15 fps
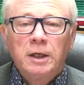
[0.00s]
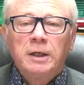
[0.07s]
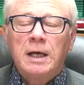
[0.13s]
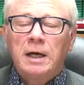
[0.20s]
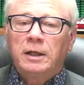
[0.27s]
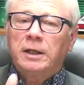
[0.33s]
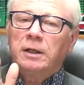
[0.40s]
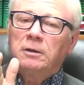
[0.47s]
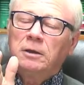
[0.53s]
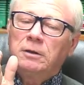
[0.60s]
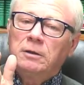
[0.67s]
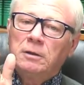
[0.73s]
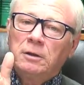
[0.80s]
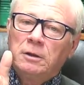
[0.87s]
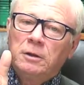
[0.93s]
Now,
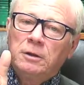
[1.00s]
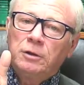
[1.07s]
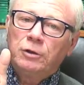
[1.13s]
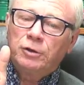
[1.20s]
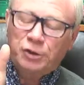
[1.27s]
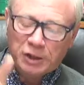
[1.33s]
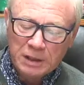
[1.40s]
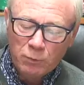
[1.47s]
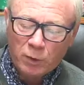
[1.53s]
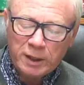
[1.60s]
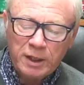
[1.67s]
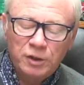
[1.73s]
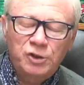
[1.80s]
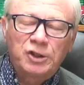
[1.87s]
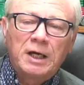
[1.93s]
you see what
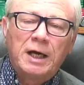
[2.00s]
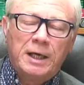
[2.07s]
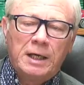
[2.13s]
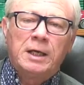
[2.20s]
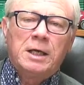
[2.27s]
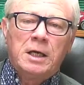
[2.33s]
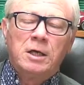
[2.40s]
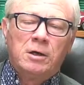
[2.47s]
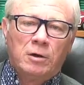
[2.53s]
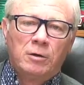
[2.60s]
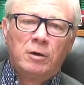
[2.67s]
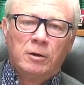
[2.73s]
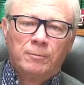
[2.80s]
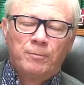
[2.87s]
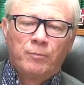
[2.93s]
he's saying
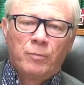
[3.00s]
here